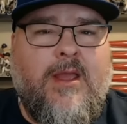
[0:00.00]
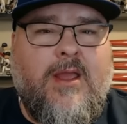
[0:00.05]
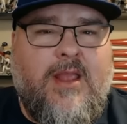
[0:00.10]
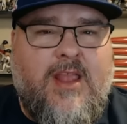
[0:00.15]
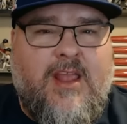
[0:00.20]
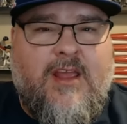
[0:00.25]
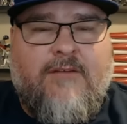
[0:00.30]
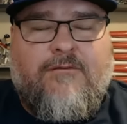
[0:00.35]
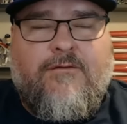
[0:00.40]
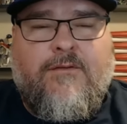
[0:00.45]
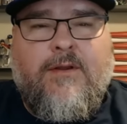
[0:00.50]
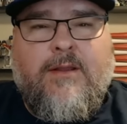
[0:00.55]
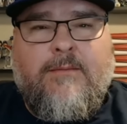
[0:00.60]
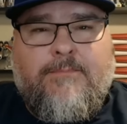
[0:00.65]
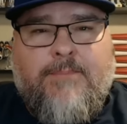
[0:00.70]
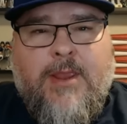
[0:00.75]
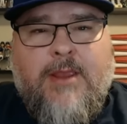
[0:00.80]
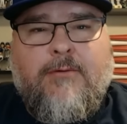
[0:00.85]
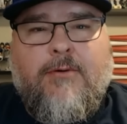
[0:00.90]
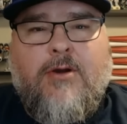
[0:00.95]
If
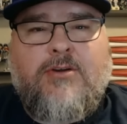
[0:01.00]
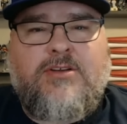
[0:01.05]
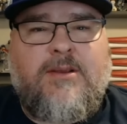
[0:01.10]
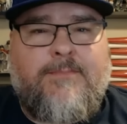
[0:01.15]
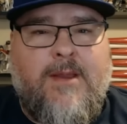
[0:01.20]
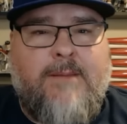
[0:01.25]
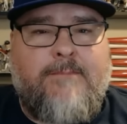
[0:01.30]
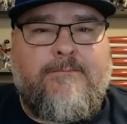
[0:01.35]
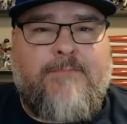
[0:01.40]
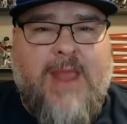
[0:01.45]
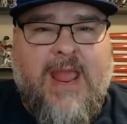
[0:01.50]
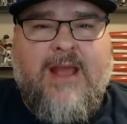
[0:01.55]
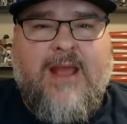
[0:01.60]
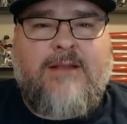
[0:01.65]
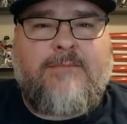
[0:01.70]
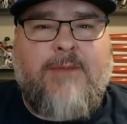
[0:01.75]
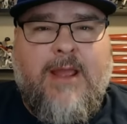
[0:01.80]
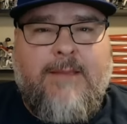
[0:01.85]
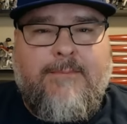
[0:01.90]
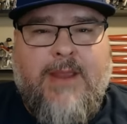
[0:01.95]
Pete Rose had been
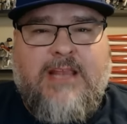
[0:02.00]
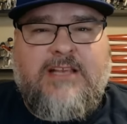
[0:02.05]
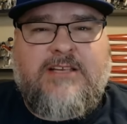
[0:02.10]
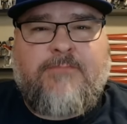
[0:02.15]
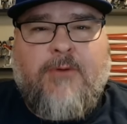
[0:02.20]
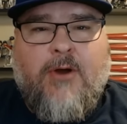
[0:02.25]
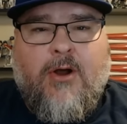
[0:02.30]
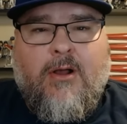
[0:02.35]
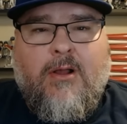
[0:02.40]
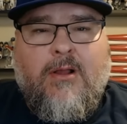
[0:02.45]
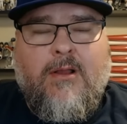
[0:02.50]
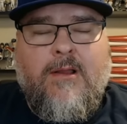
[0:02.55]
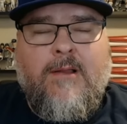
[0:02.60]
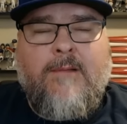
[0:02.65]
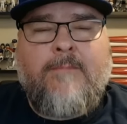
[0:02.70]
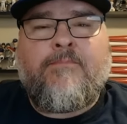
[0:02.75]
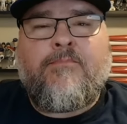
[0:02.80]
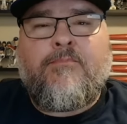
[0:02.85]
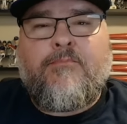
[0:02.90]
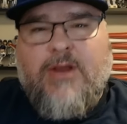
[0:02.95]
banned by baseball,
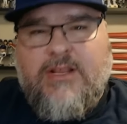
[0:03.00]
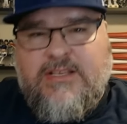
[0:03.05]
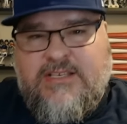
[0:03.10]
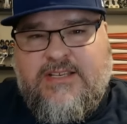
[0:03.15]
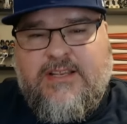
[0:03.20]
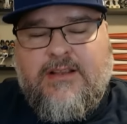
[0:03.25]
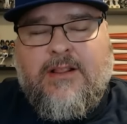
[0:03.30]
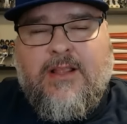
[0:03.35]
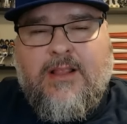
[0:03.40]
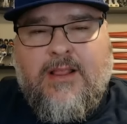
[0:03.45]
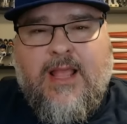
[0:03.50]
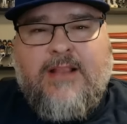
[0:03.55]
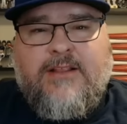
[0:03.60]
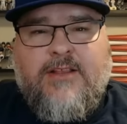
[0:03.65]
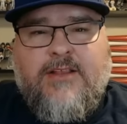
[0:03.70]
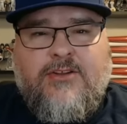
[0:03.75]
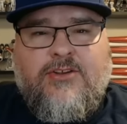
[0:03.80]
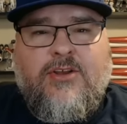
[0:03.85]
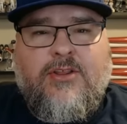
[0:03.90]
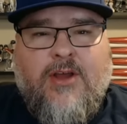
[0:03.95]
but still
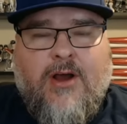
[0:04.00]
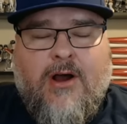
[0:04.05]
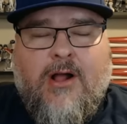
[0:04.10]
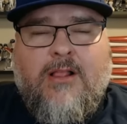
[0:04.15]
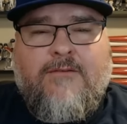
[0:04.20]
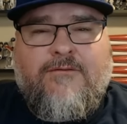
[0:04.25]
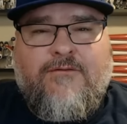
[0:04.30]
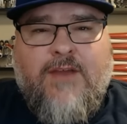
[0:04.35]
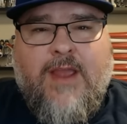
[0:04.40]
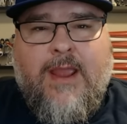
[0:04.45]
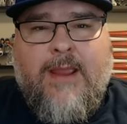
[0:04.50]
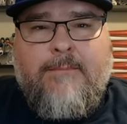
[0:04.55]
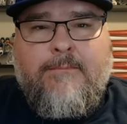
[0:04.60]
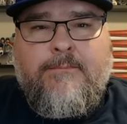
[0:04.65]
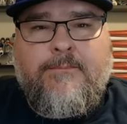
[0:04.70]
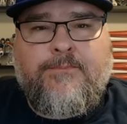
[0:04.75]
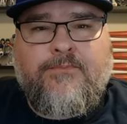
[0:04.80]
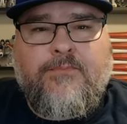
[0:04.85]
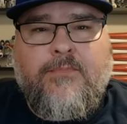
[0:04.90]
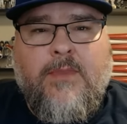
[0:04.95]
elected to the Hall of
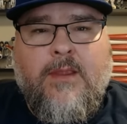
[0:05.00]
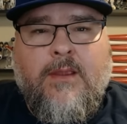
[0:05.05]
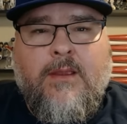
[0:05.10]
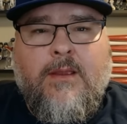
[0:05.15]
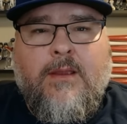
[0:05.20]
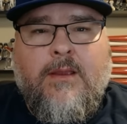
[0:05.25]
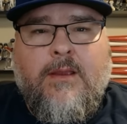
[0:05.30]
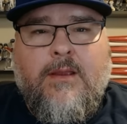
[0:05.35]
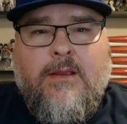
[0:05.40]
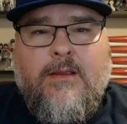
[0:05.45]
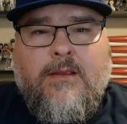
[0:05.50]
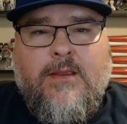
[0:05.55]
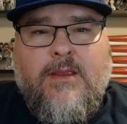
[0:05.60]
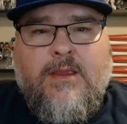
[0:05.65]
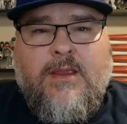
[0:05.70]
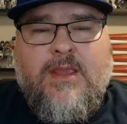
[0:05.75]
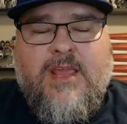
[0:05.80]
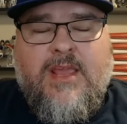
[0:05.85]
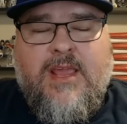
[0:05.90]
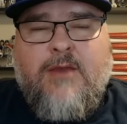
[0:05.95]
Fame,
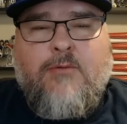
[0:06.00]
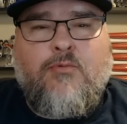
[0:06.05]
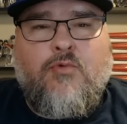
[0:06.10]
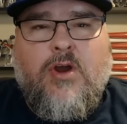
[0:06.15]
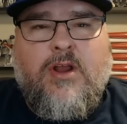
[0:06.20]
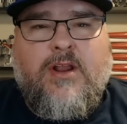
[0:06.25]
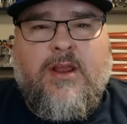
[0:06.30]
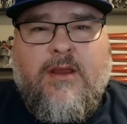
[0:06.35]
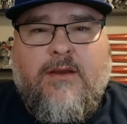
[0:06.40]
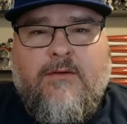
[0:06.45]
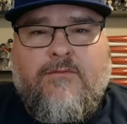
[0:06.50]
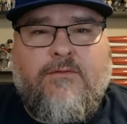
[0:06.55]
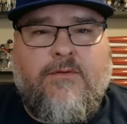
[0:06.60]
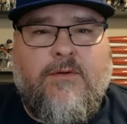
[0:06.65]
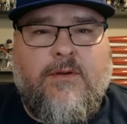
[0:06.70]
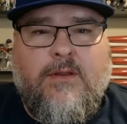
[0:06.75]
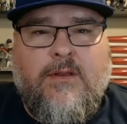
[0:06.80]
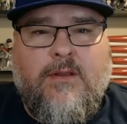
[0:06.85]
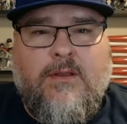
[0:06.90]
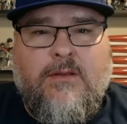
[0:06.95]
we would
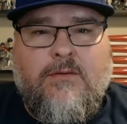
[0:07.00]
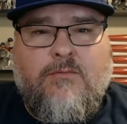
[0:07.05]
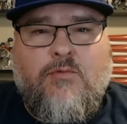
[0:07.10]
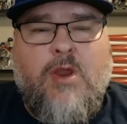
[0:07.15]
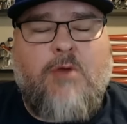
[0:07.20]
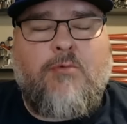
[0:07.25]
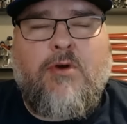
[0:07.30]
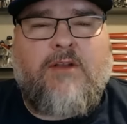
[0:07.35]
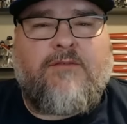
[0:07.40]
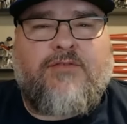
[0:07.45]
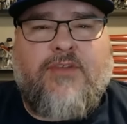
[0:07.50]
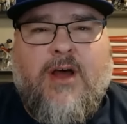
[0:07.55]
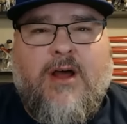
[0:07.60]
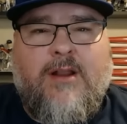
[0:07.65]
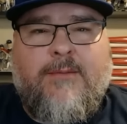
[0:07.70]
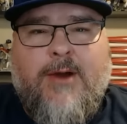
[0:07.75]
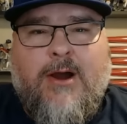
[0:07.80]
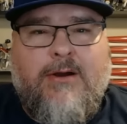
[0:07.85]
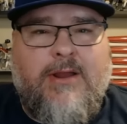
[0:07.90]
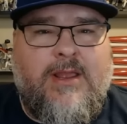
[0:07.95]
have thought
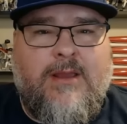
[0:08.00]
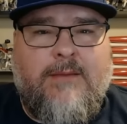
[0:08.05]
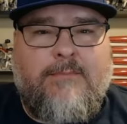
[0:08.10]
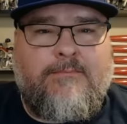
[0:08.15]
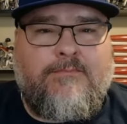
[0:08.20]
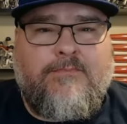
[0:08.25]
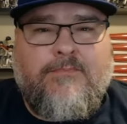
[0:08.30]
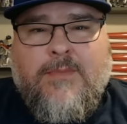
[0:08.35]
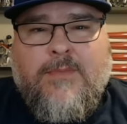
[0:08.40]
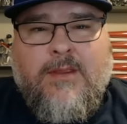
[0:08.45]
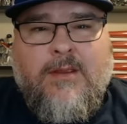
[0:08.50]
about him